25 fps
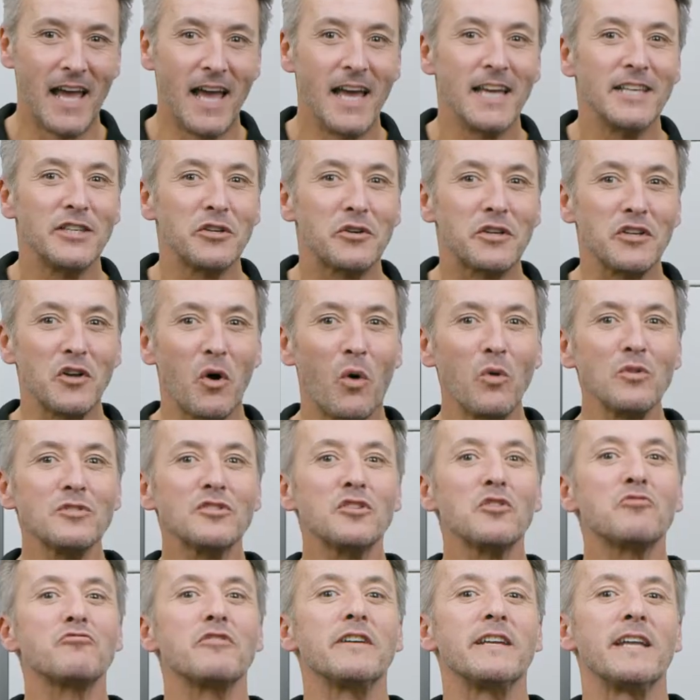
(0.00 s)
You can
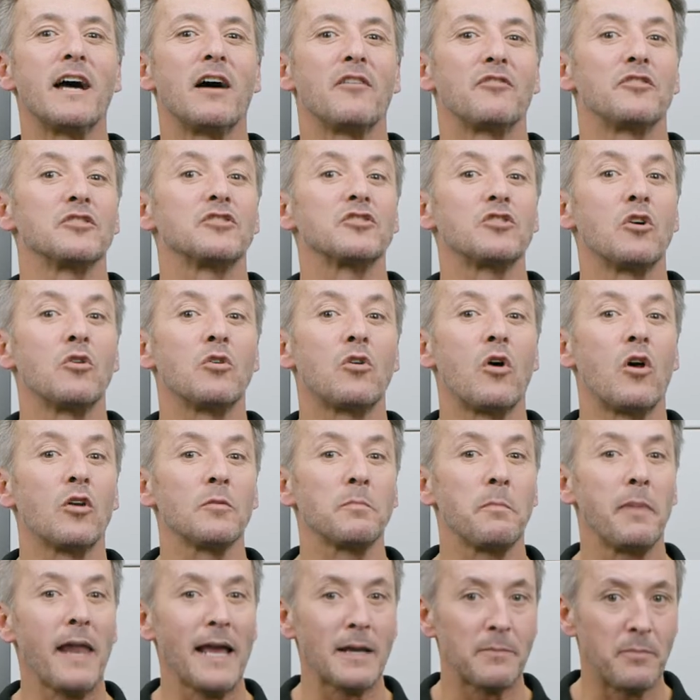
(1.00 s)
also read out the
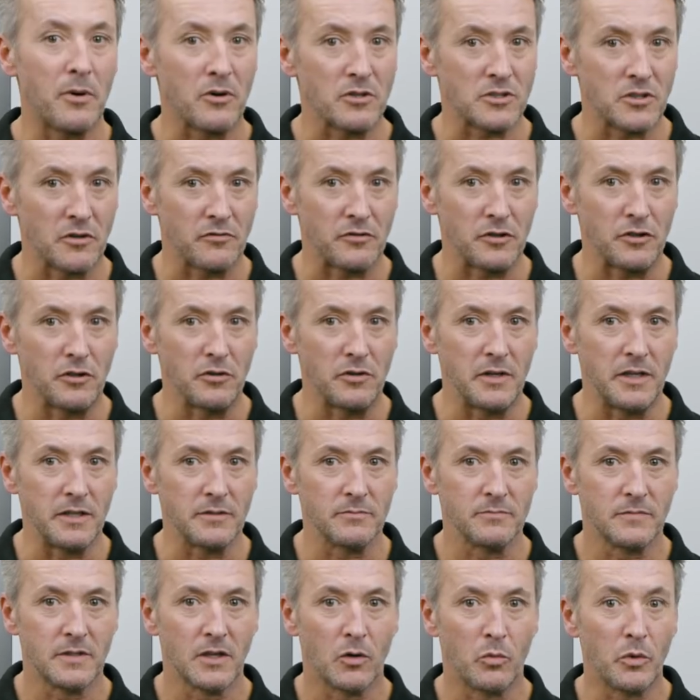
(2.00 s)
so-called black box of the unit,
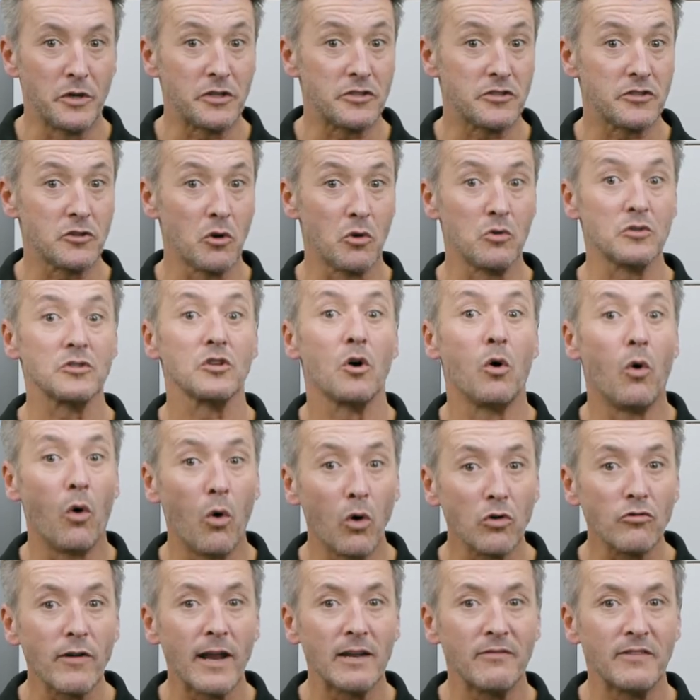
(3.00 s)
which stores
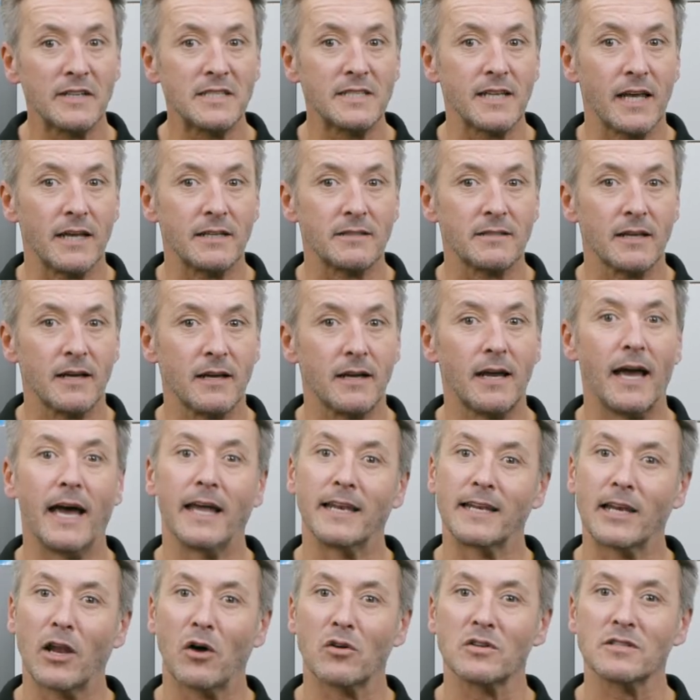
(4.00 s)
all relevant data
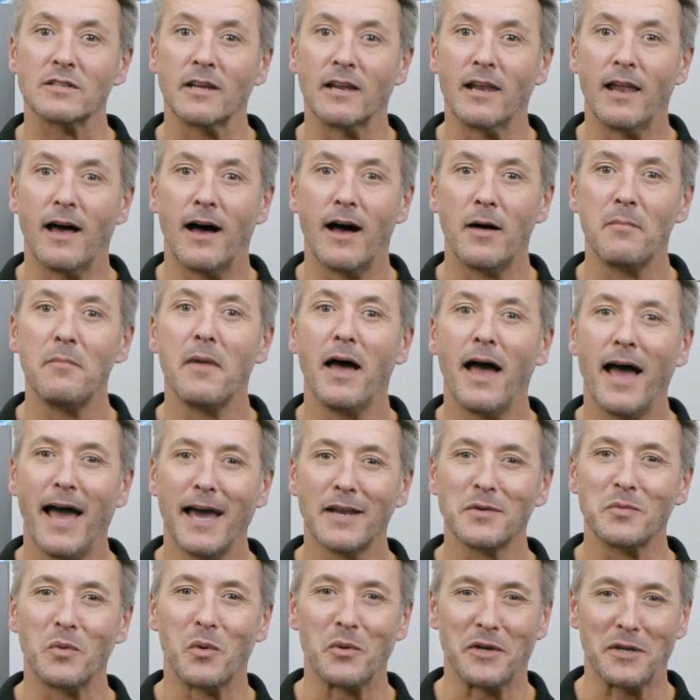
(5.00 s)
and logs alarm
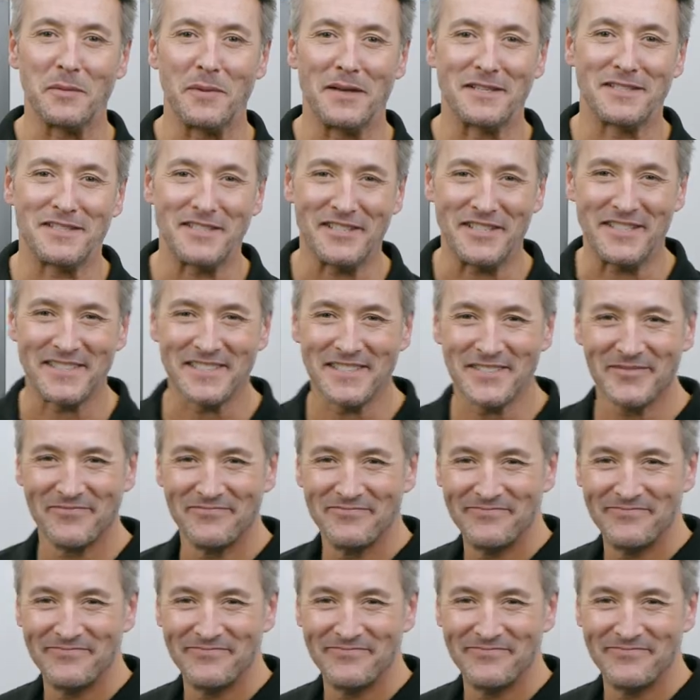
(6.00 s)
and warning messages.